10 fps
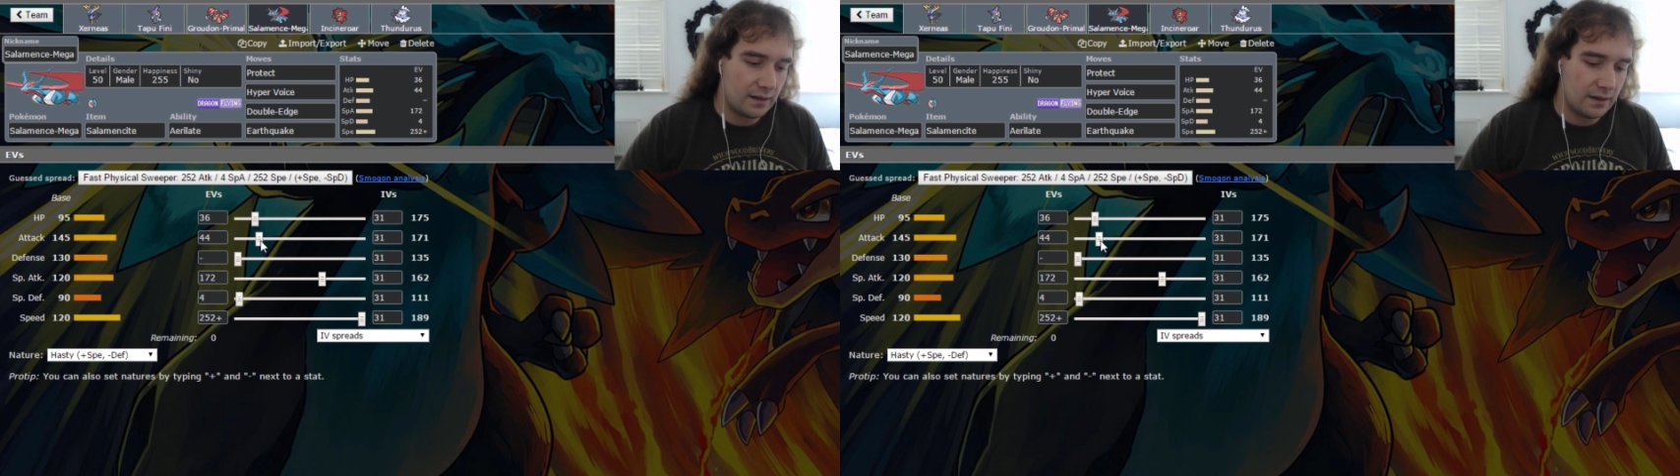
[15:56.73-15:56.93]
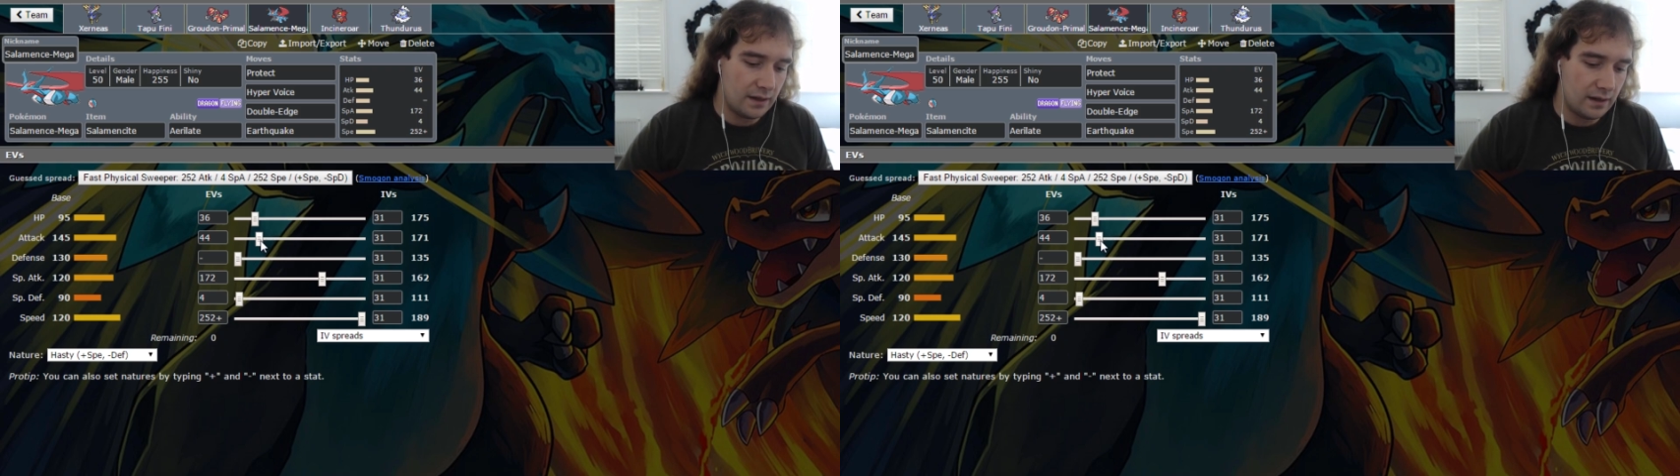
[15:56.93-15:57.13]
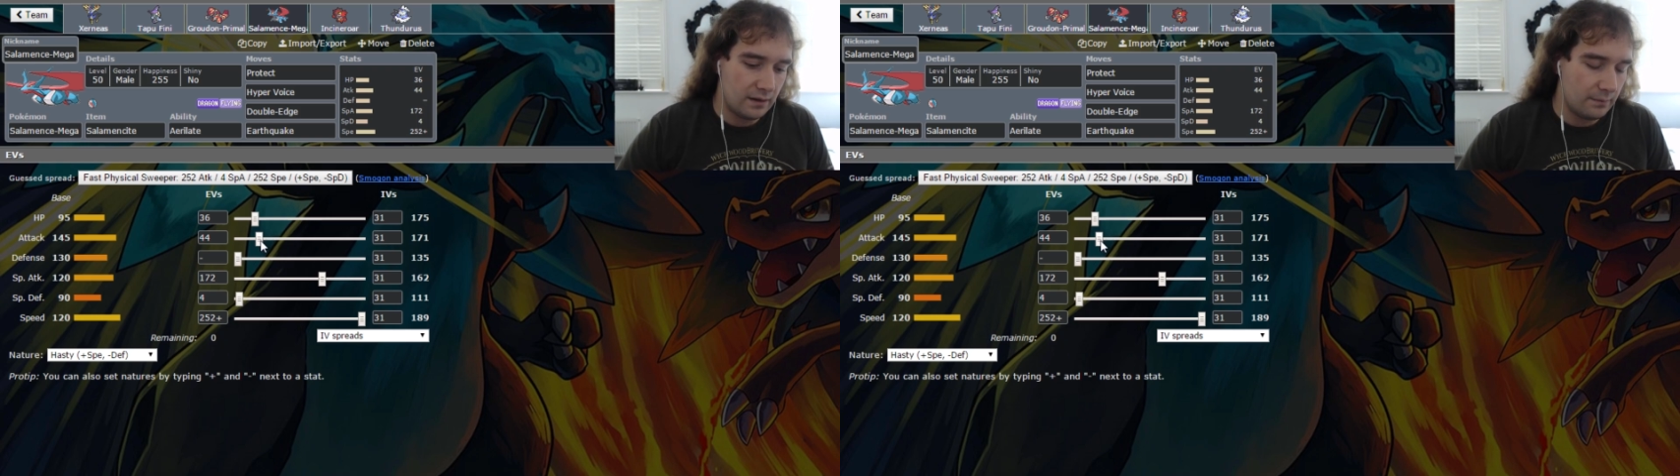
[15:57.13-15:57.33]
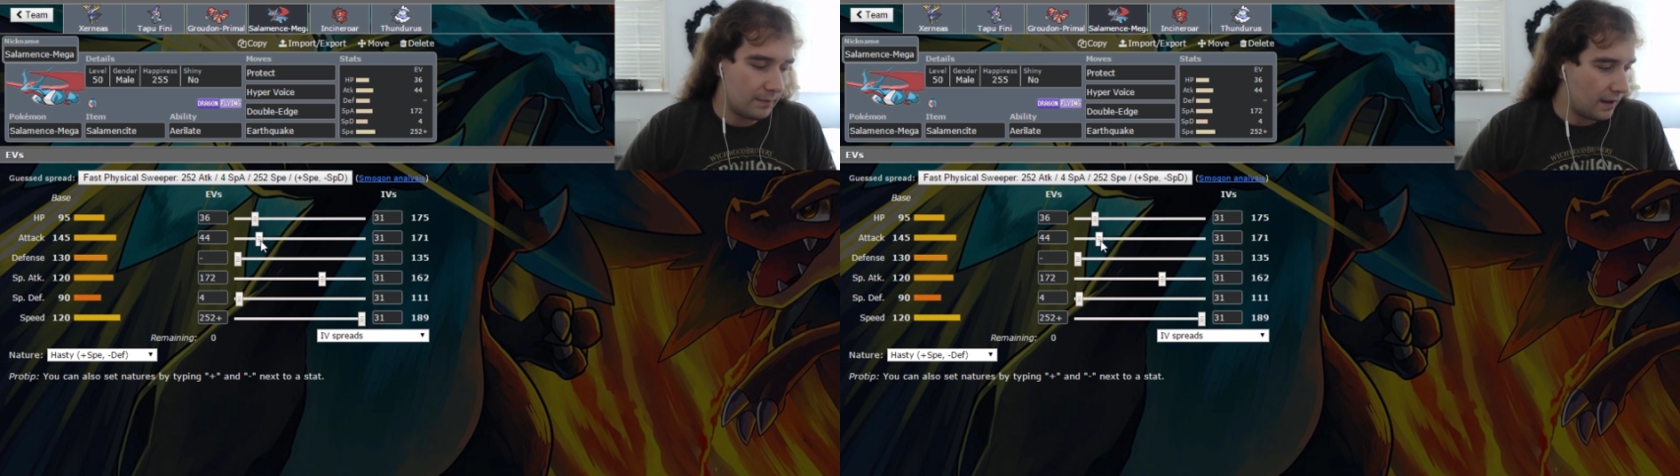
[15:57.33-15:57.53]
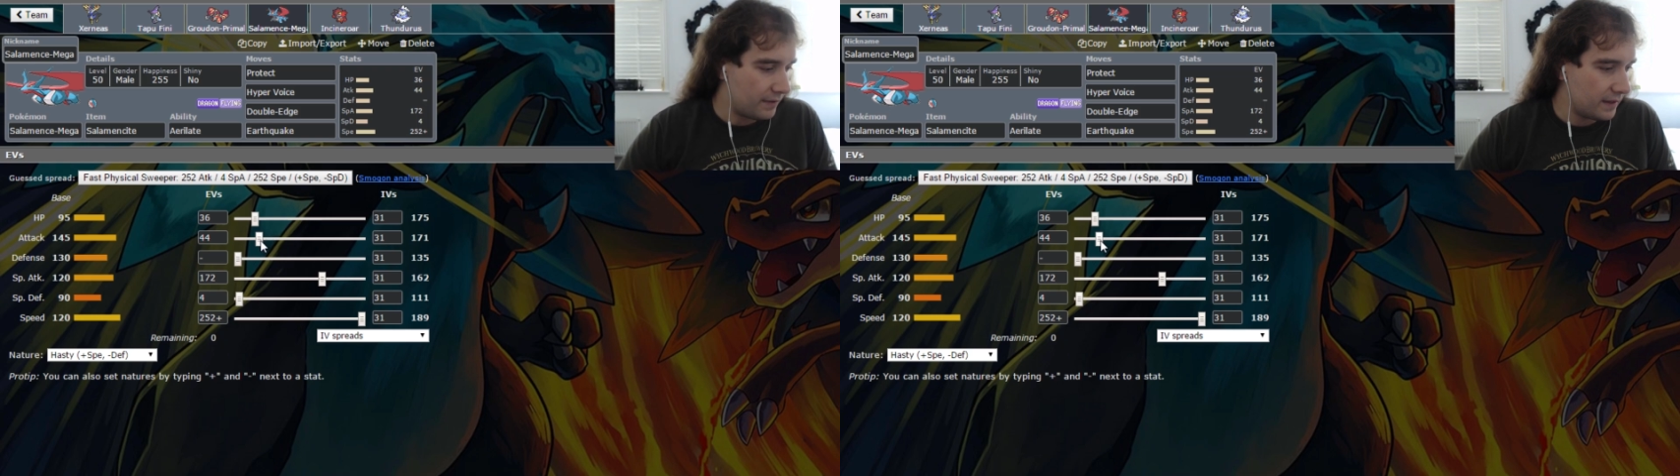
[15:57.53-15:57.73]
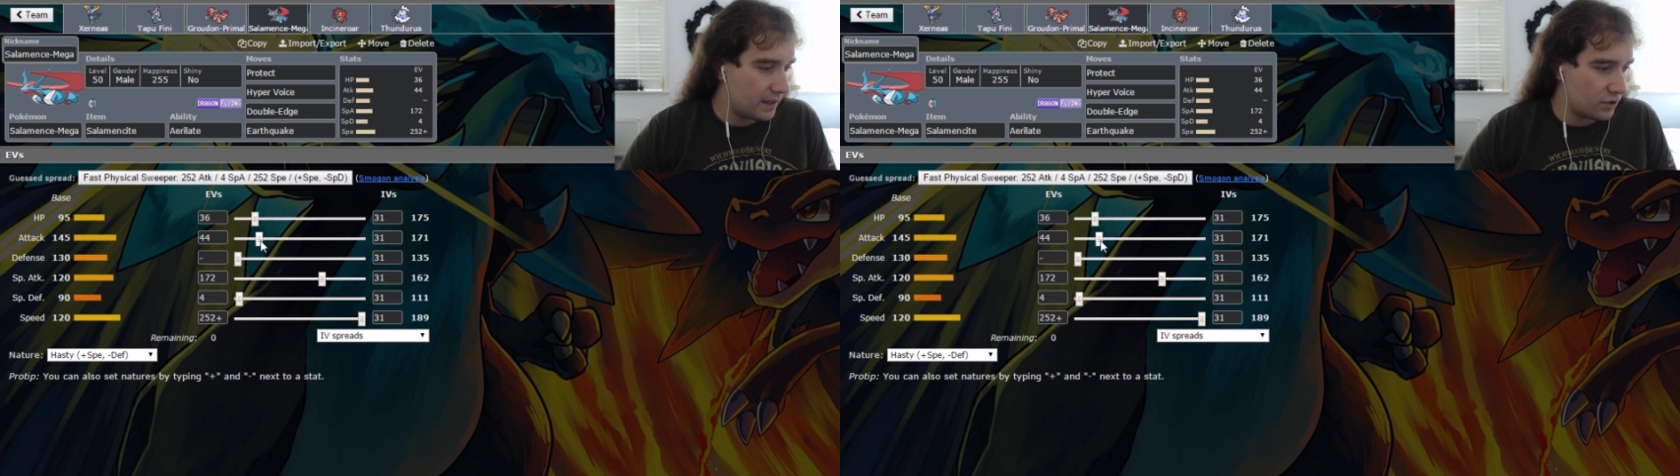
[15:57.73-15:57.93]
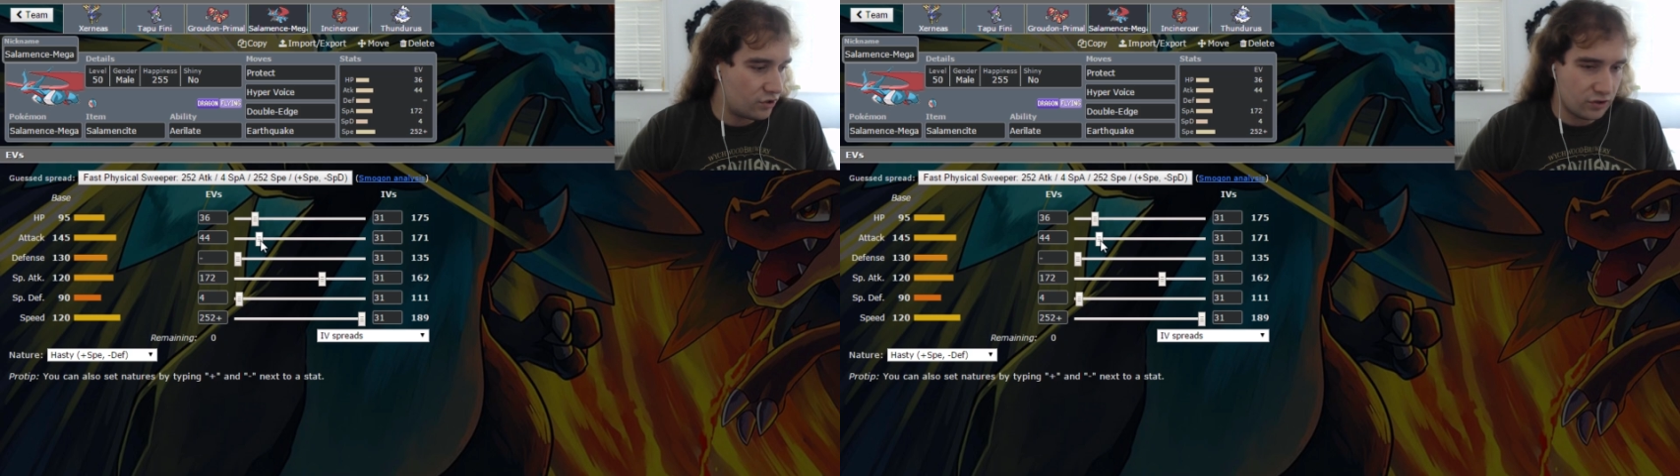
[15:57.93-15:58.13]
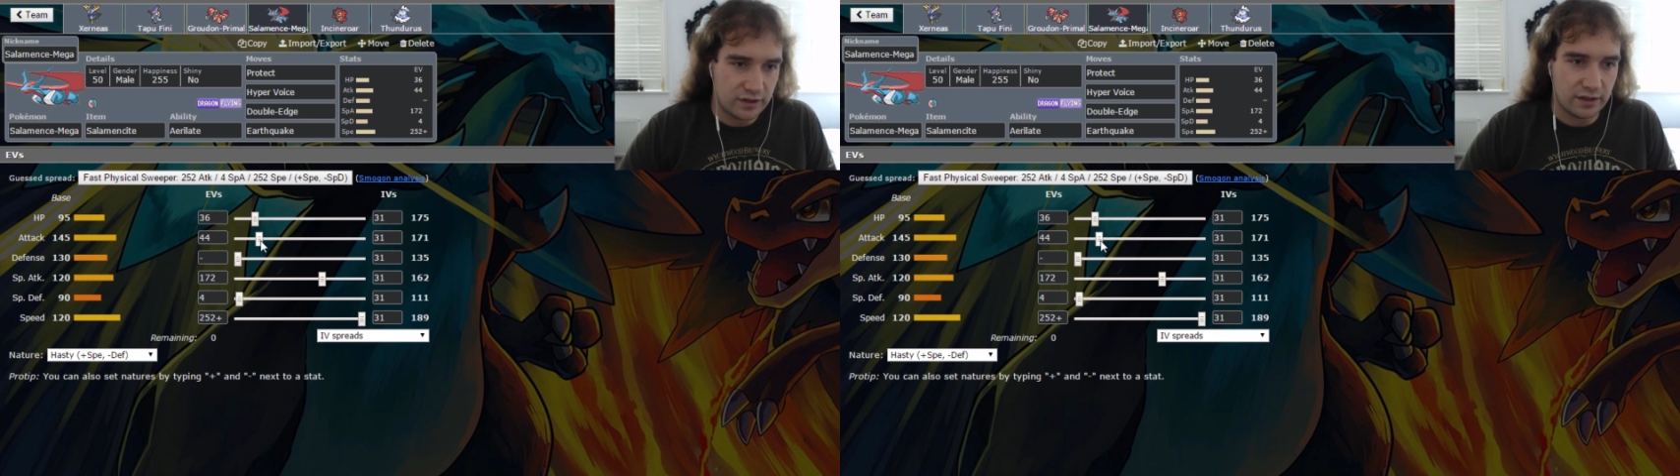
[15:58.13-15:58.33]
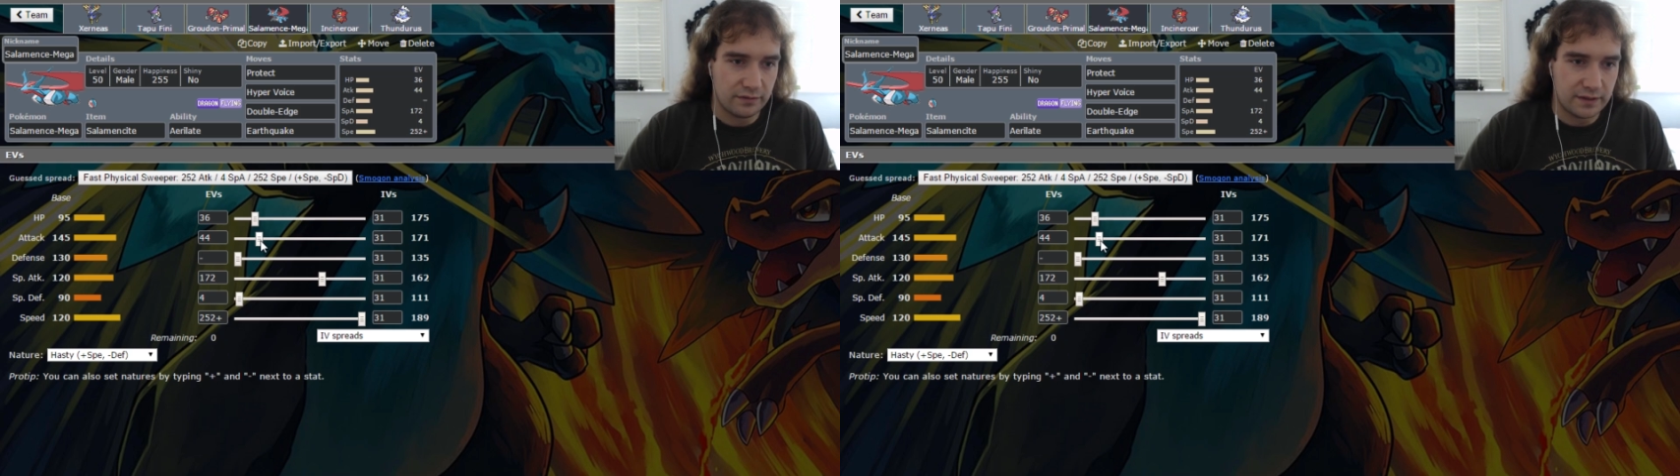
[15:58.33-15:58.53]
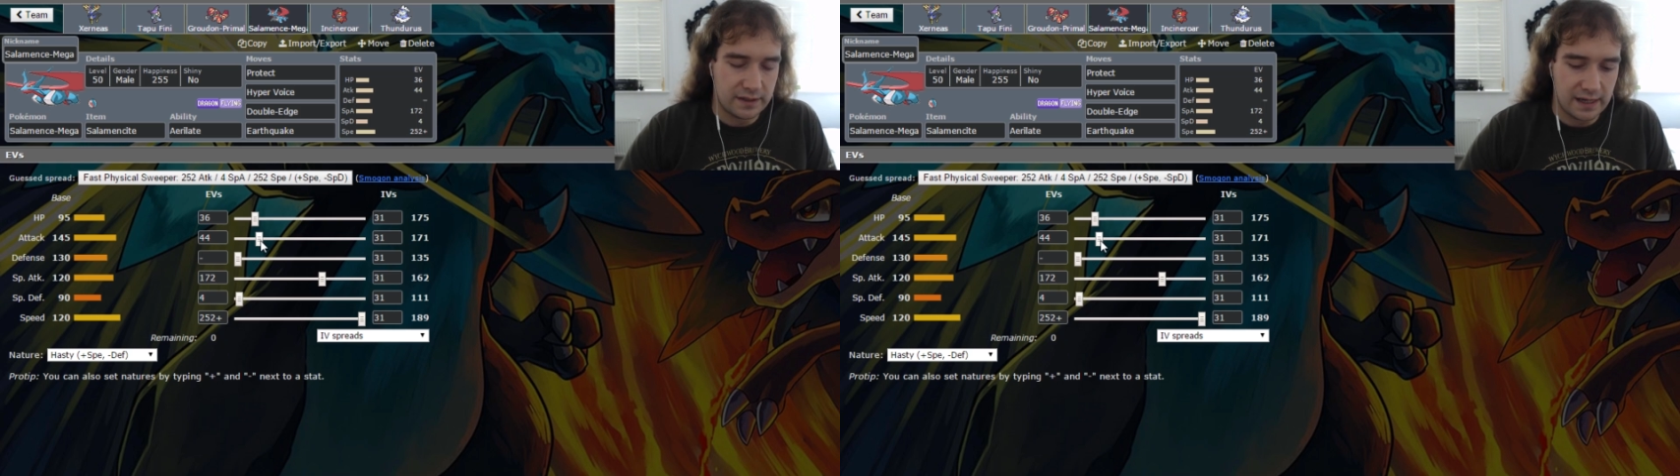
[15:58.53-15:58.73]
I think it's just
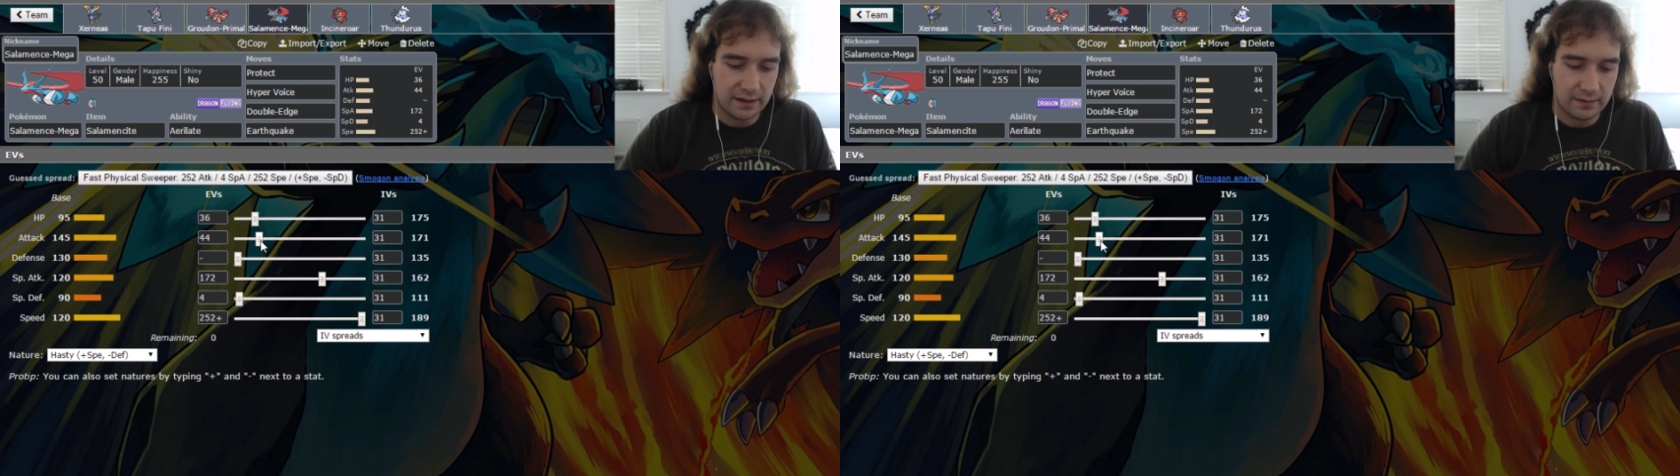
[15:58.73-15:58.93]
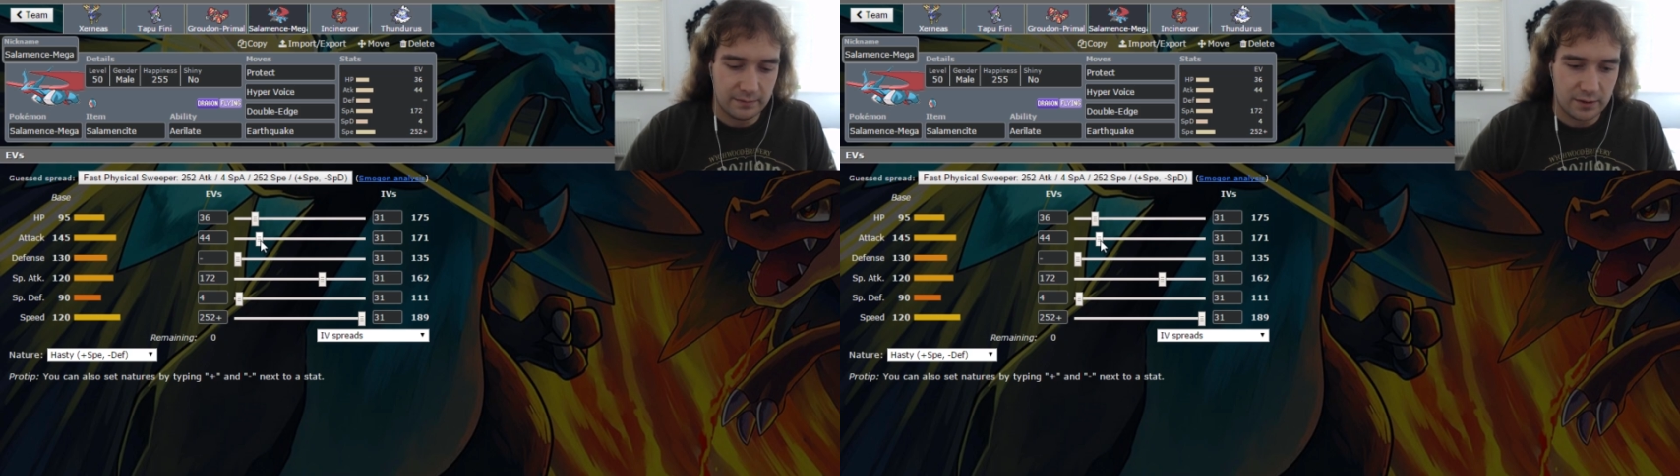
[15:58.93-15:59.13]
enough to take